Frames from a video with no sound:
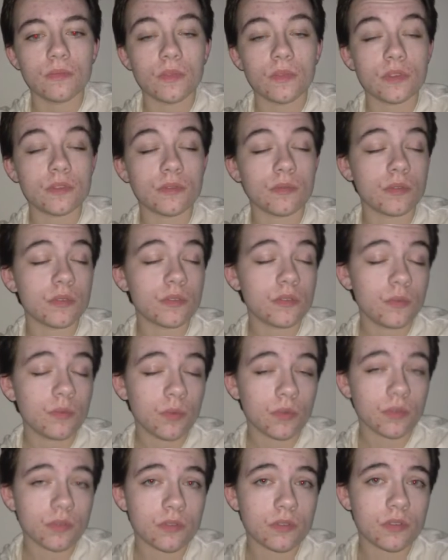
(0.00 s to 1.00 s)
as the rest of
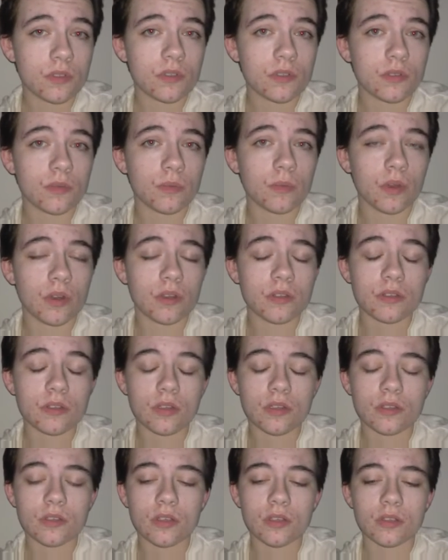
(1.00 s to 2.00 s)
the world sees them, and
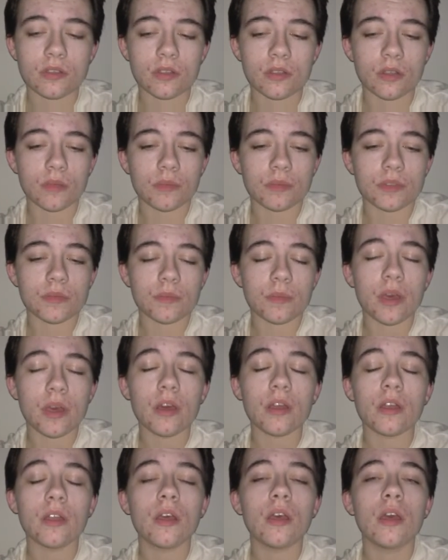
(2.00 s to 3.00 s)
I saw them as a
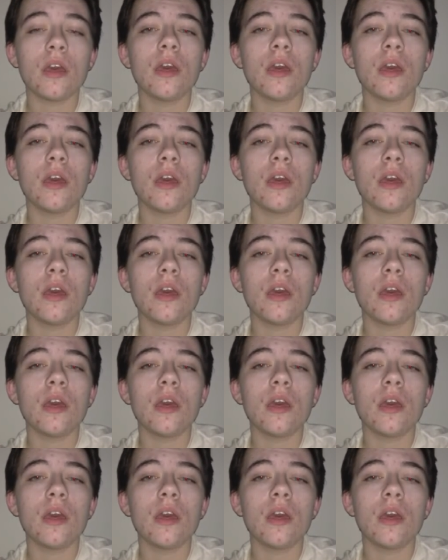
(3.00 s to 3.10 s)
man,